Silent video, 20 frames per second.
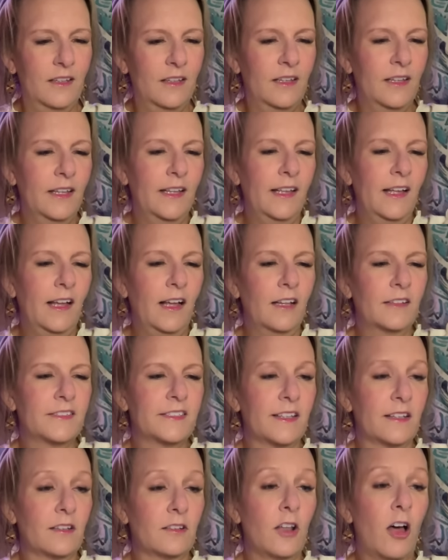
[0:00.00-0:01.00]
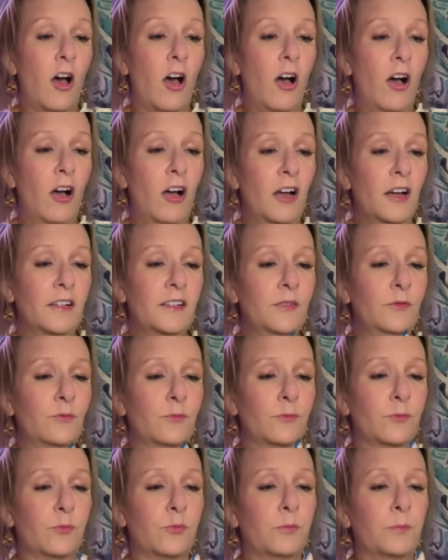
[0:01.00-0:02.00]
It's a long,
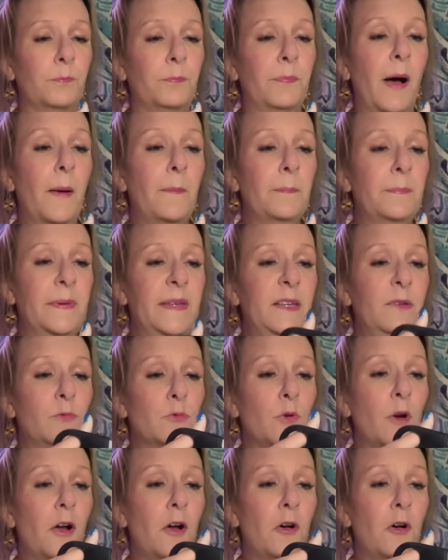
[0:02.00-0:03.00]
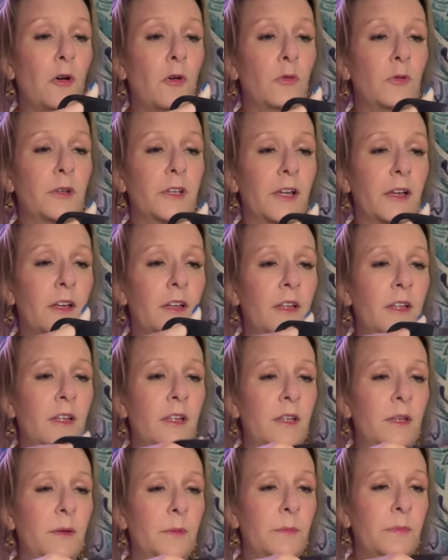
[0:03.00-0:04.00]
bumpy road
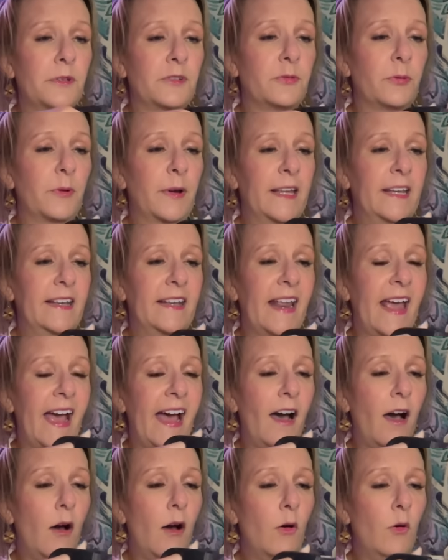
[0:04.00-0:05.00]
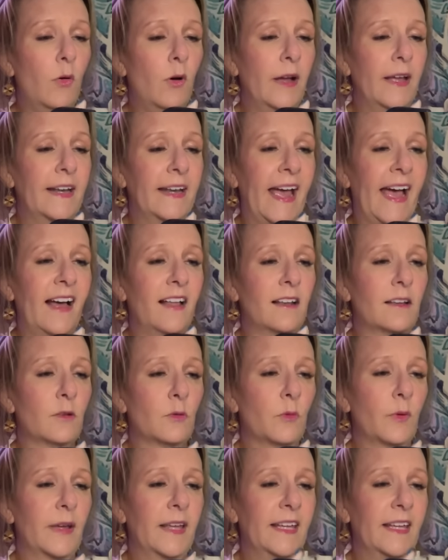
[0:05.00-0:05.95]
between now and Halloween.